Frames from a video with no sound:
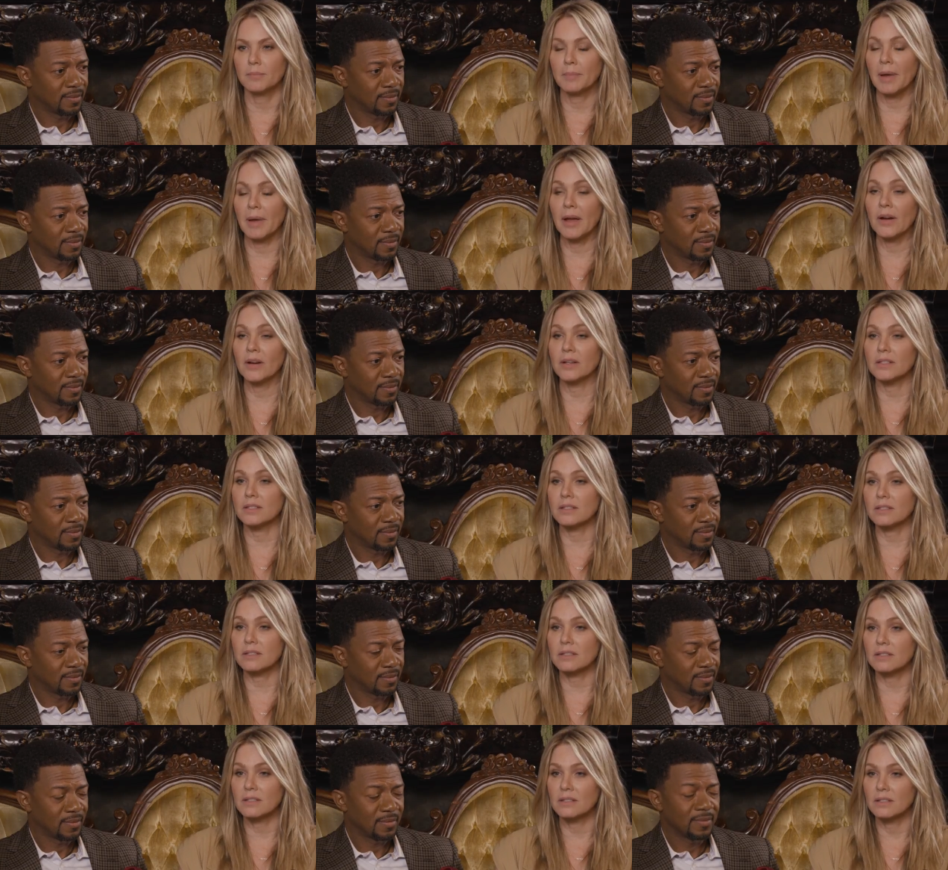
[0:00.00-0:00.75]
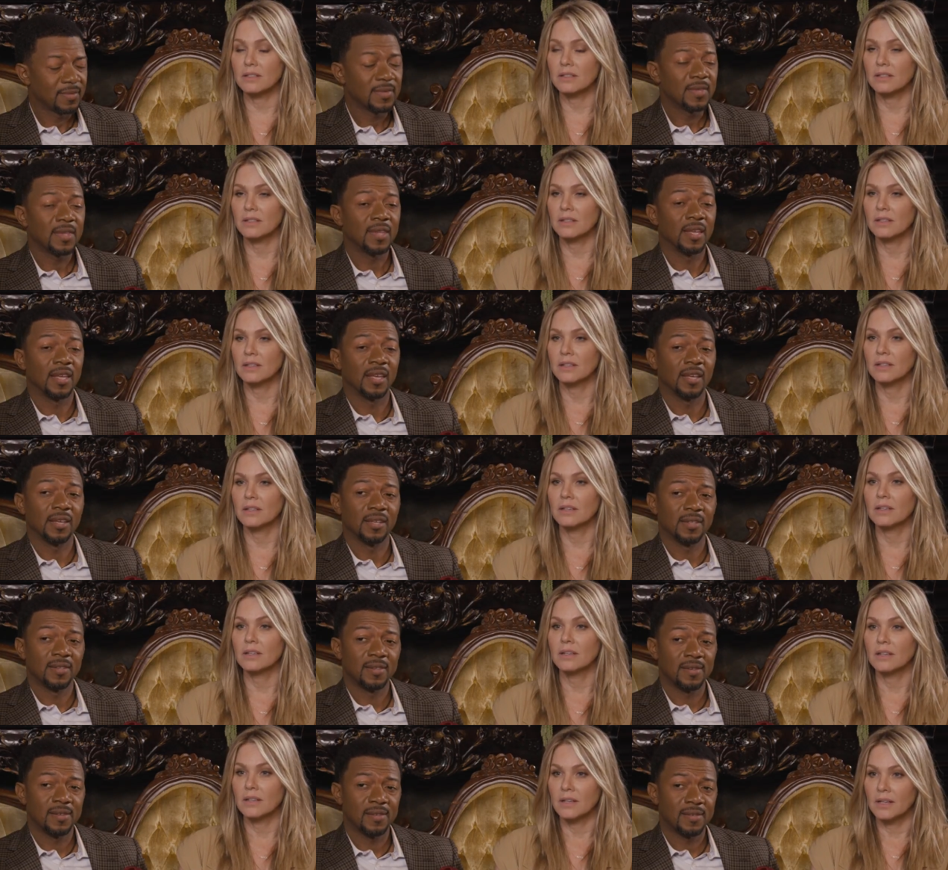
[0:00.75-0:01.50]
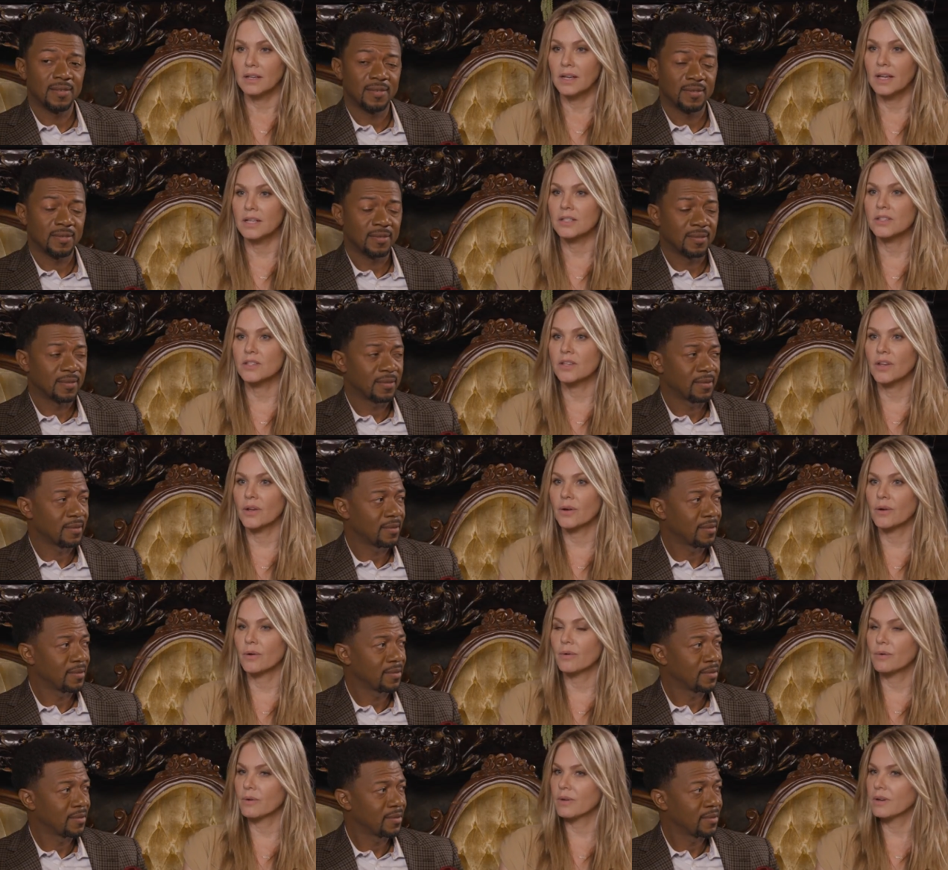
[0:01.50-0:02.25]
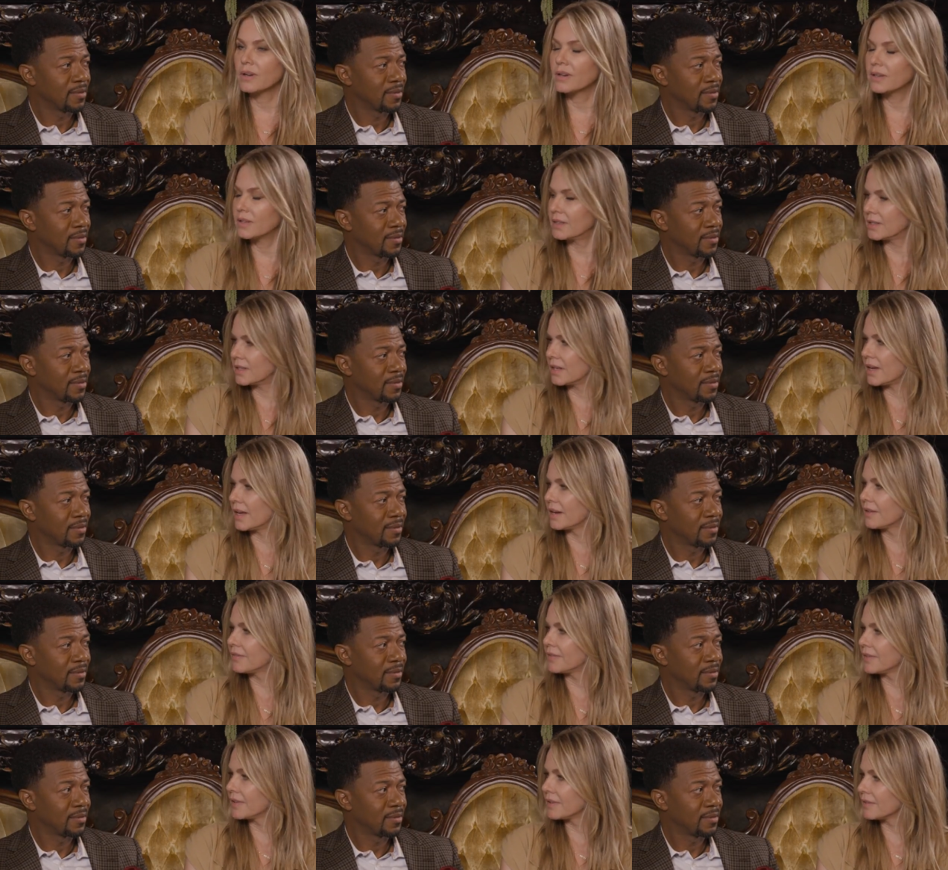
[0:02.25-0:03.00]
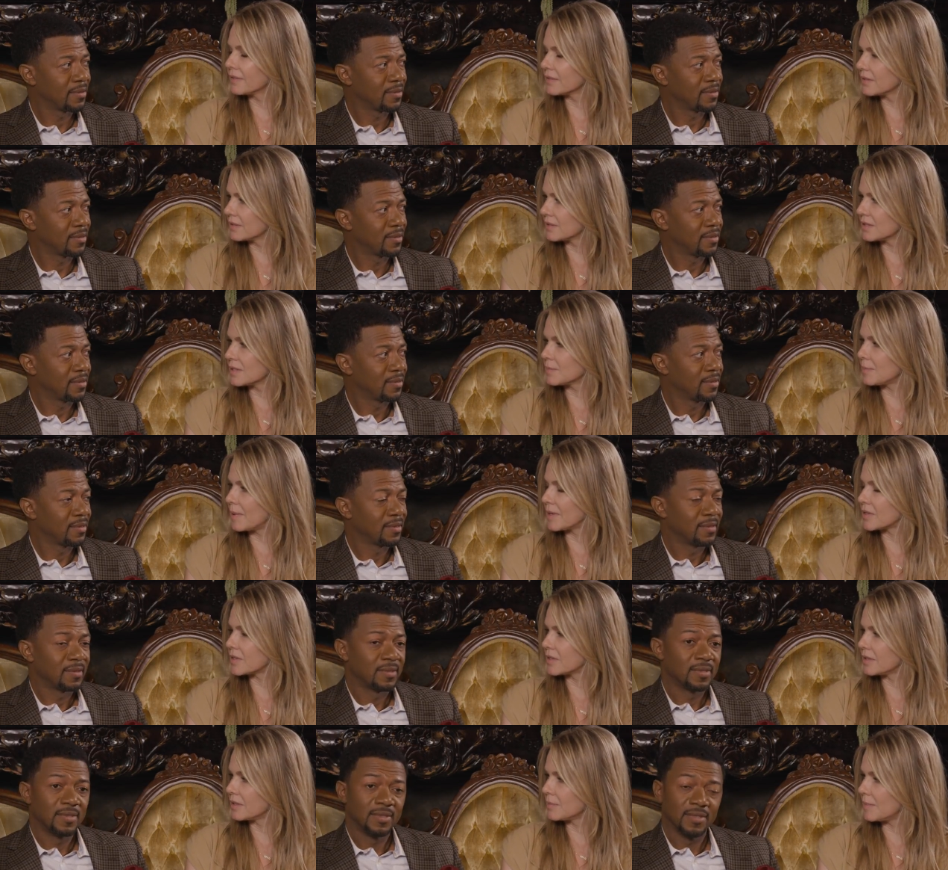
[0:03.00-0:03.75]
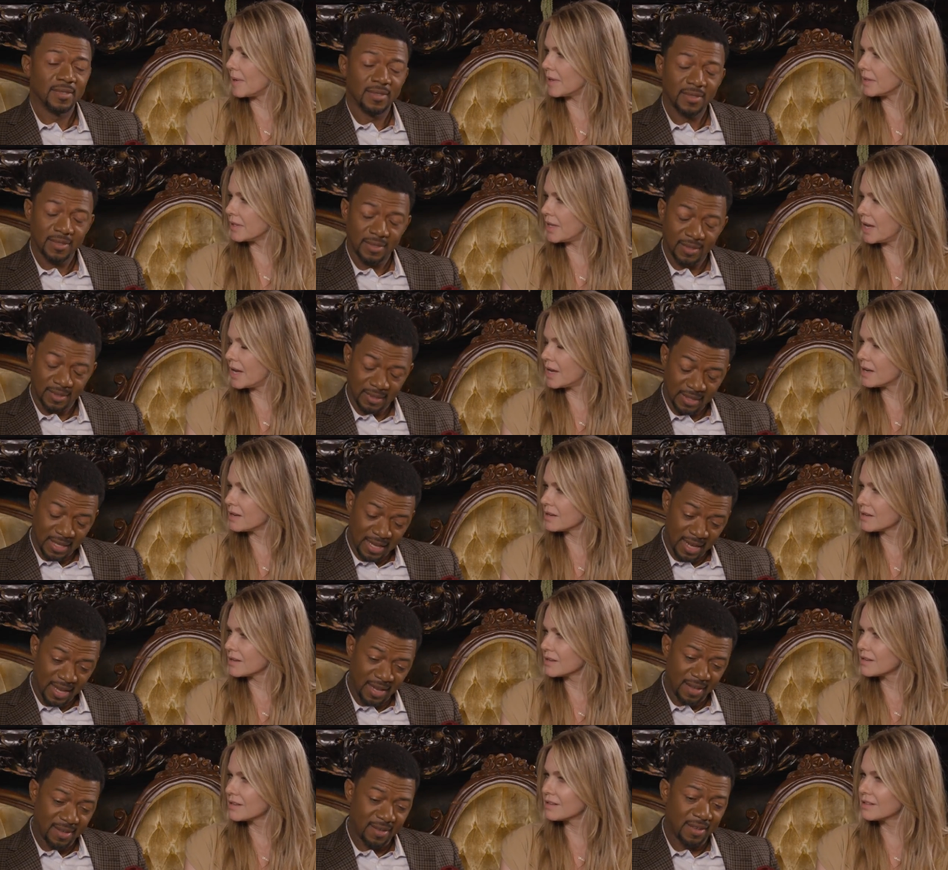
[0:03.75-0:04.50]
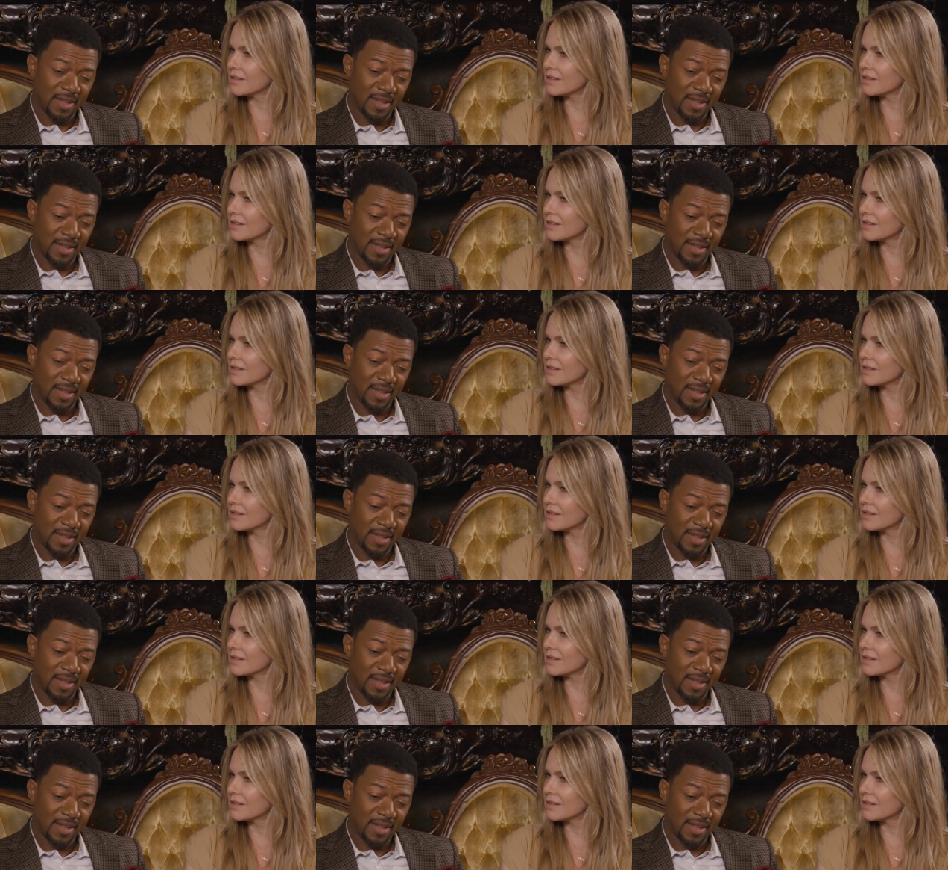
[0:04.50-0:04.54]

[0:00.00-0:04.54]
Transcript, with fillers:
Speaker 1: parents, yeah. and so kind of feel special about that. Yeah,